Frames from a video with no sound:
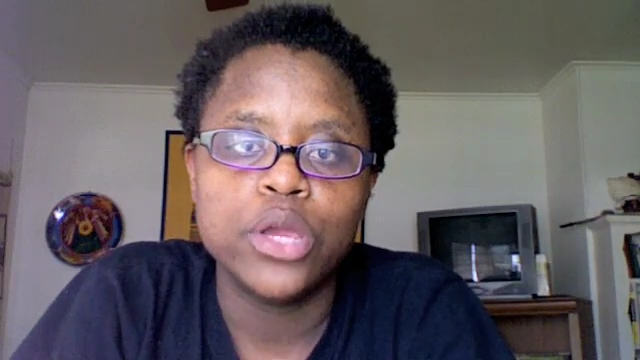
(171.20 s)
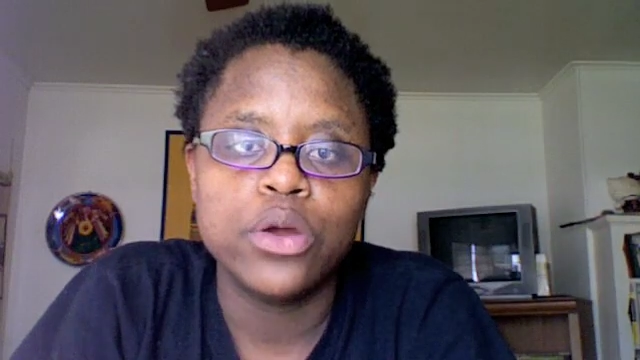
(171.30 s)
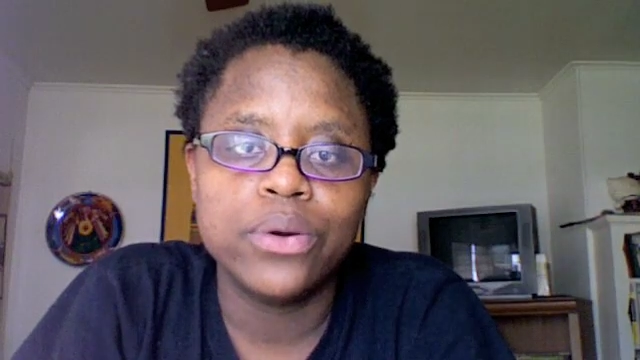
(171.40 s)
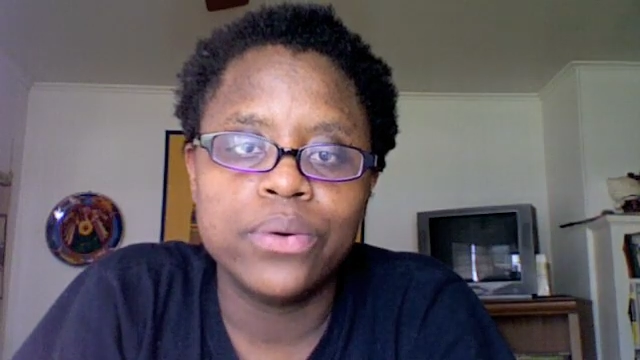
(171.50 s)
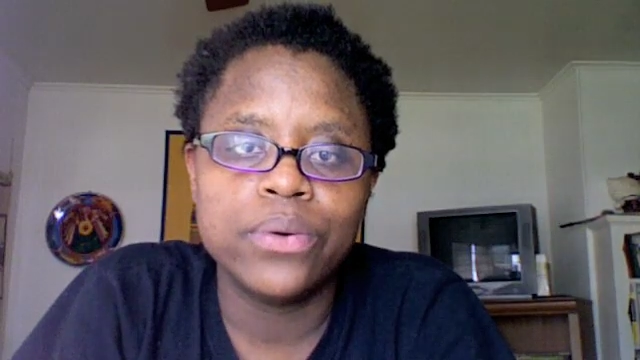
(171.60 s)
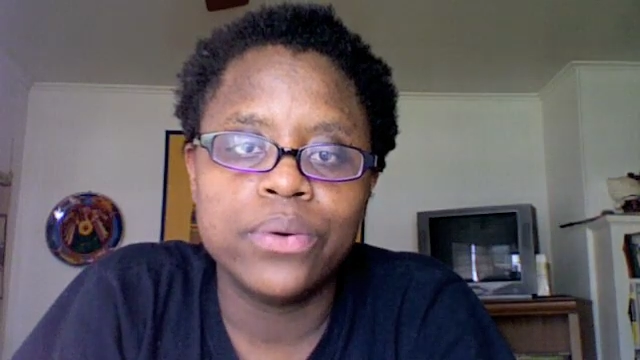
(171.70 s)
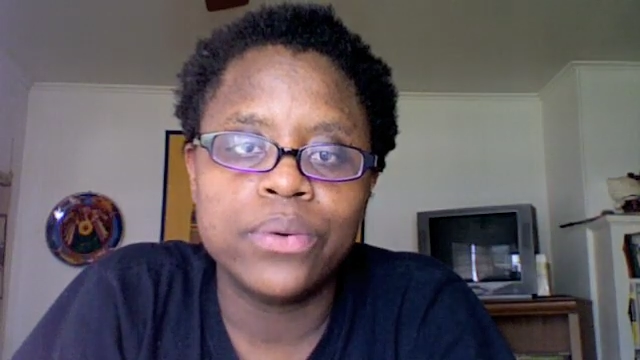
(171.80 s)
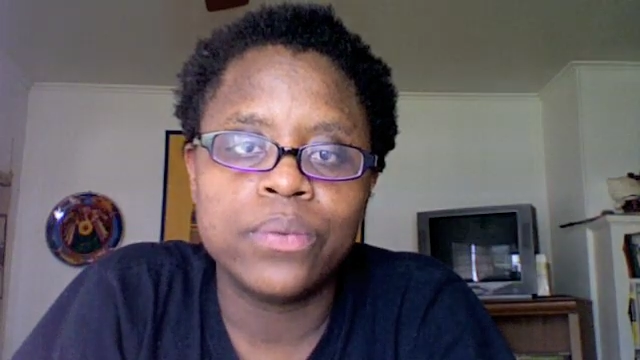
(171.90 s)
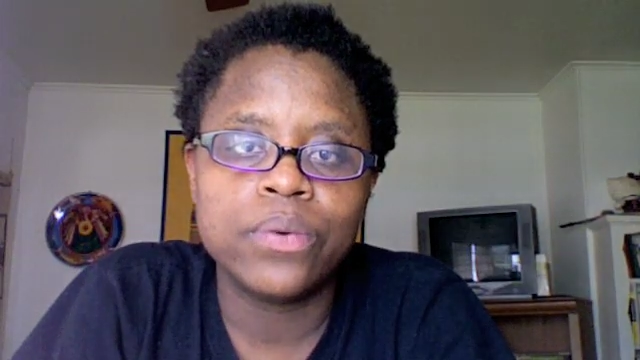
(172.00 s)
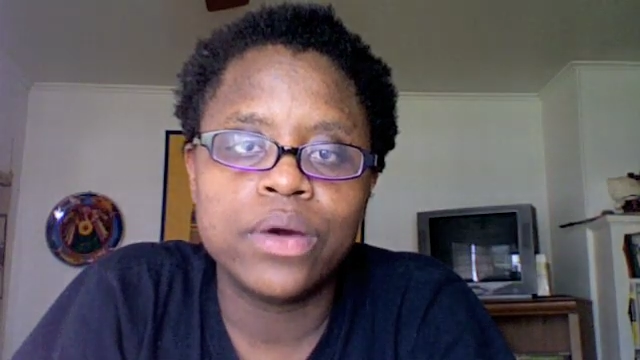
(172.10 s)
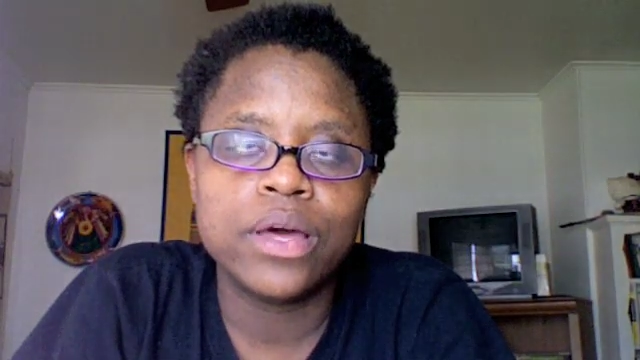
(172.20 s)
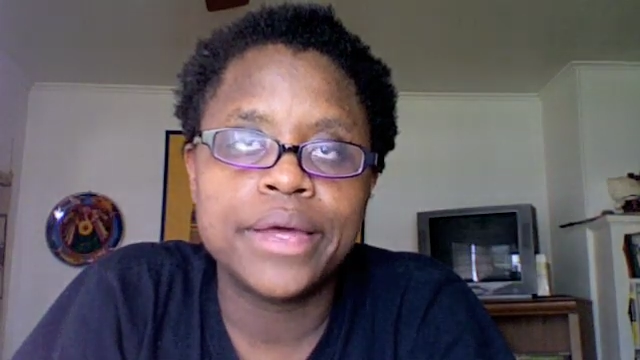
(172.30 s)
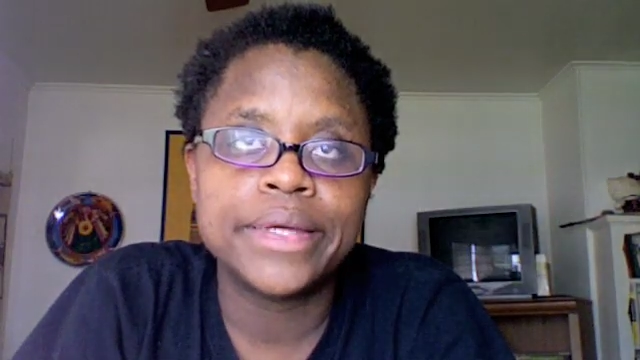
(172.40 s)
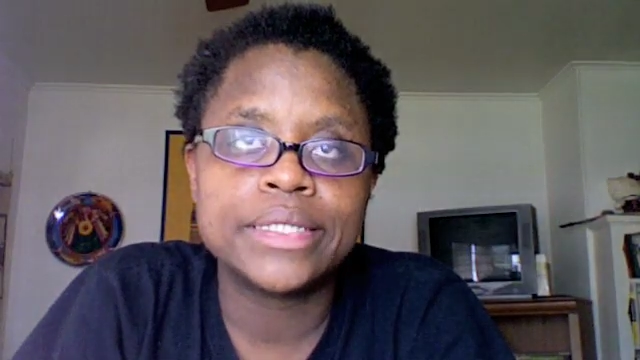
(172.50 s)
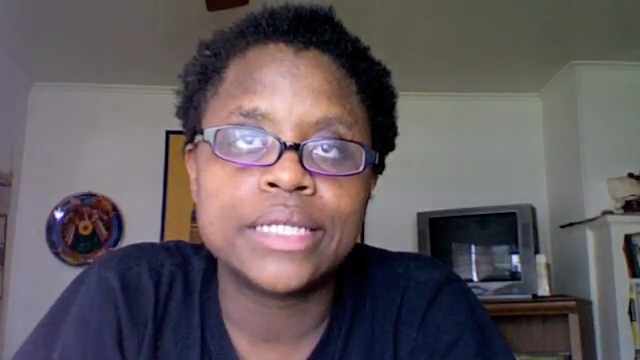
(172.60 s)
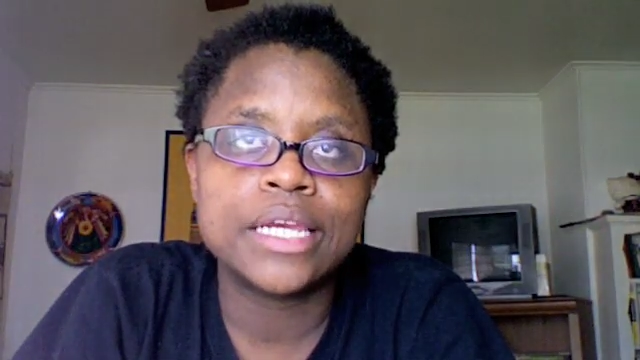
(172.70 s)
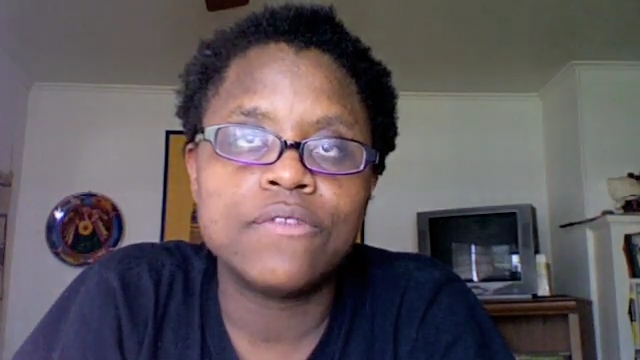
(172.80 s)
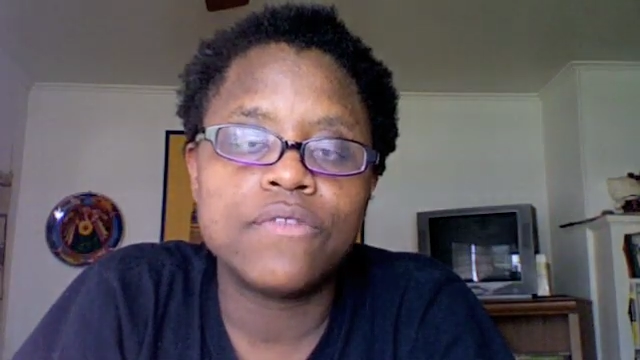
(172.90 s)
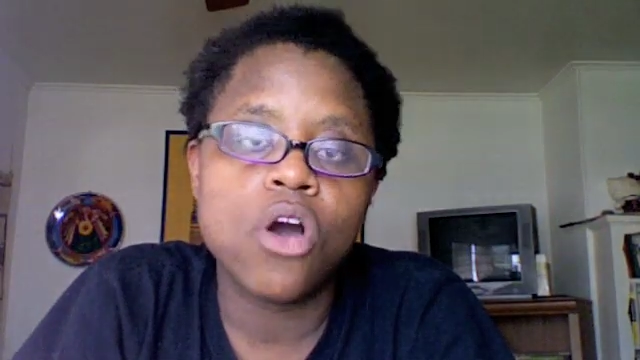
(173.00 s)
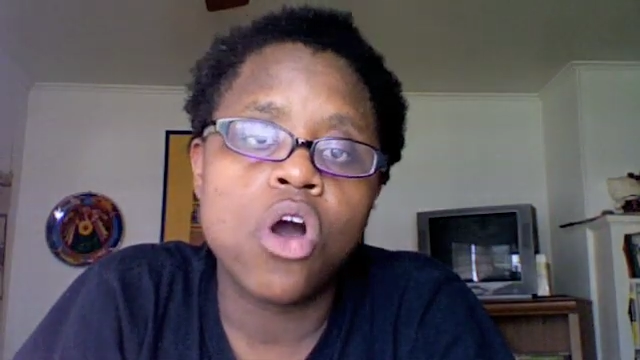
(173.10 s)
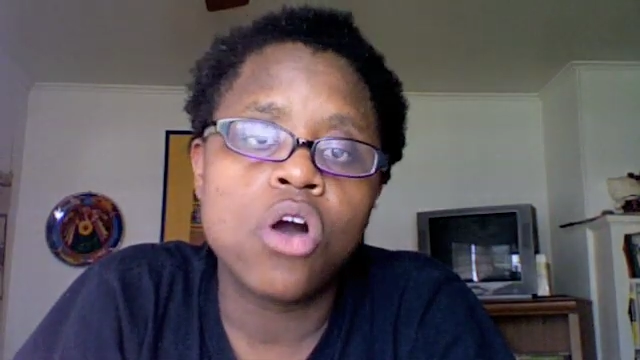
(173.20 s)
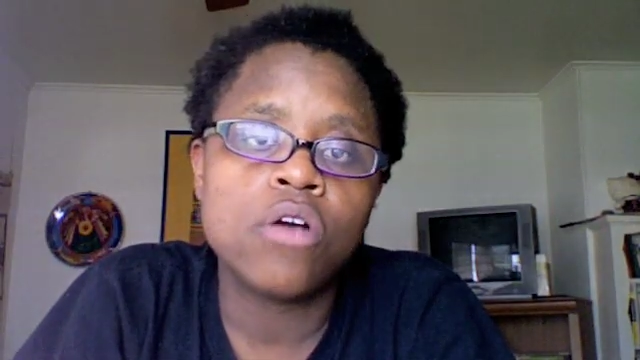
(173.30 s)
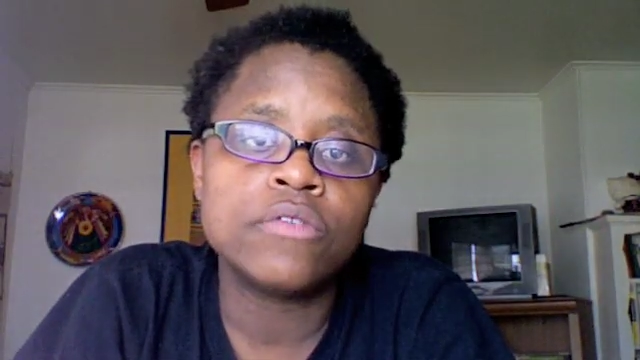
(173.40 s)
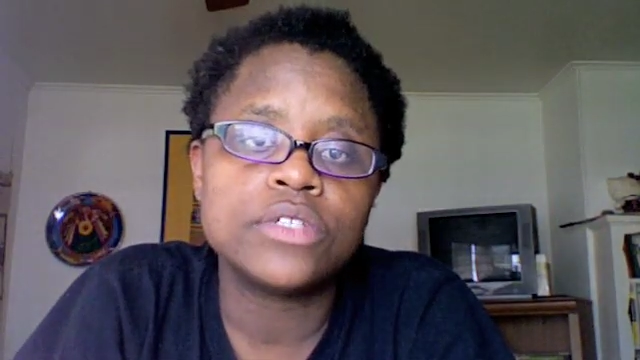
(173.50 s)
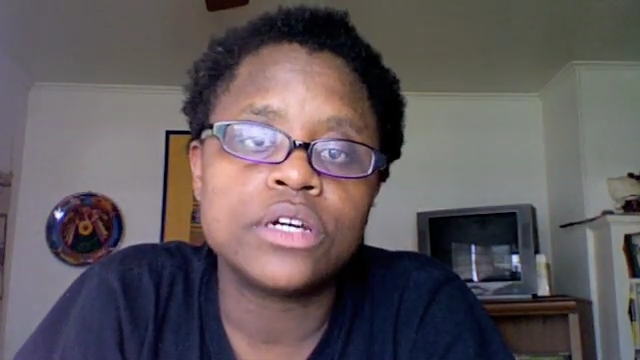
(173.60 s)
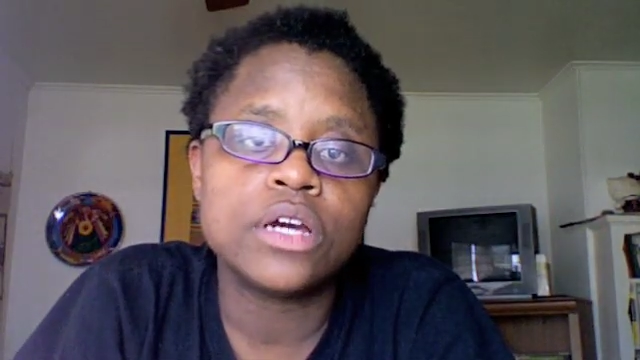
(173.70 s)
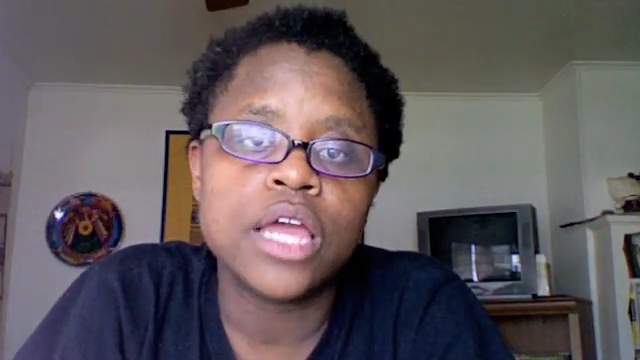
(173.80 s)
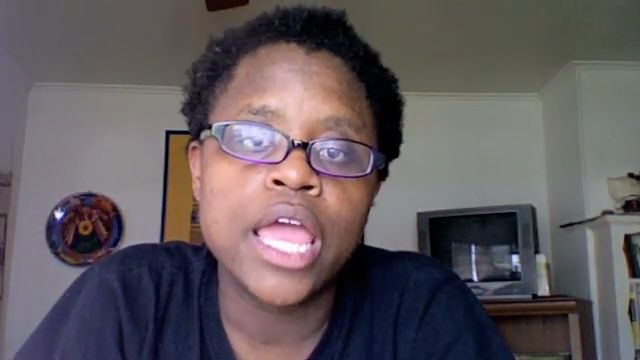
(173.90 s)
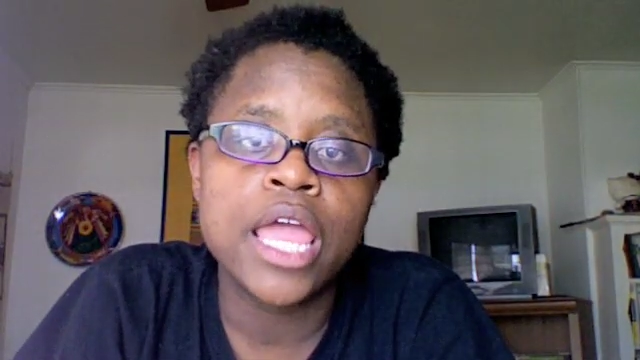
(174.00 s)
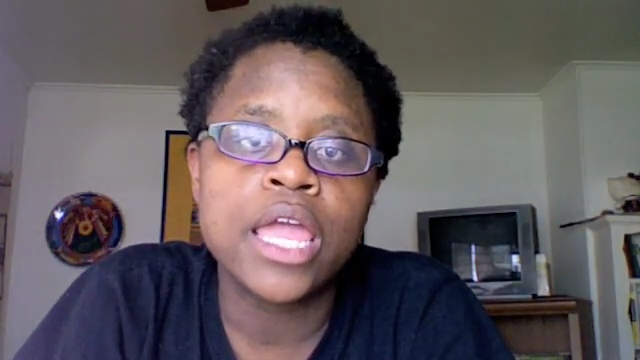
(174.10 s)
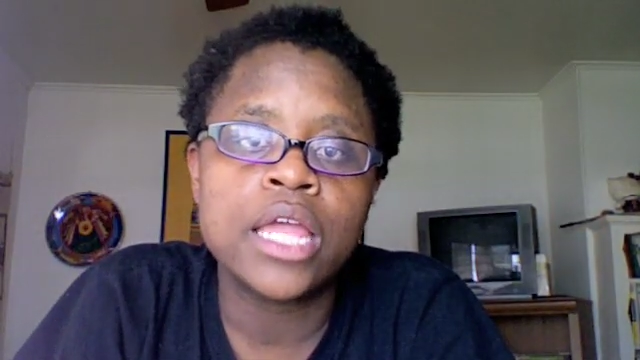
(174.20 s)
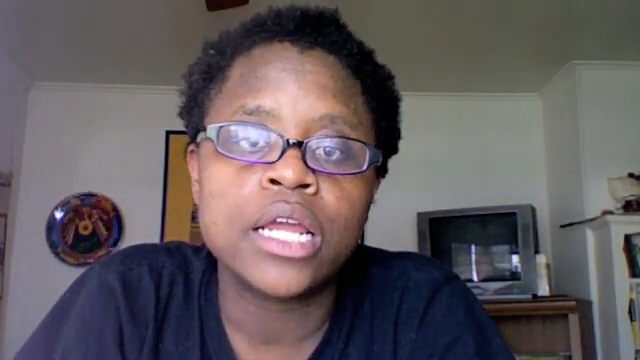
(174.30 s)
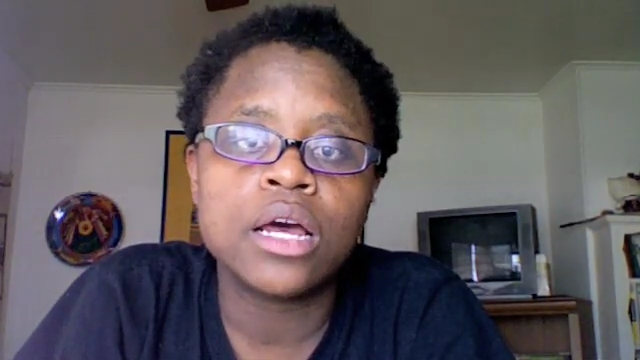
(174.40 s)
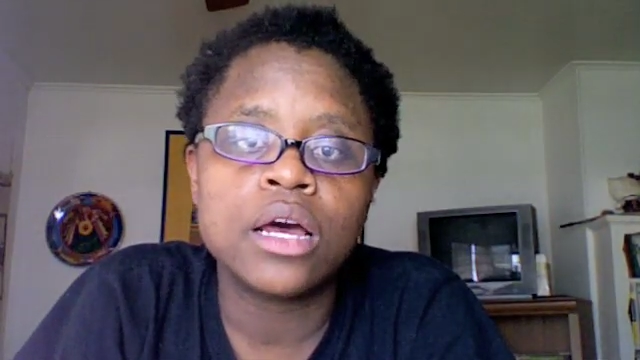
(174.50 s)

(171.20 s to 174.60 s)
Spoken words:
who was involved and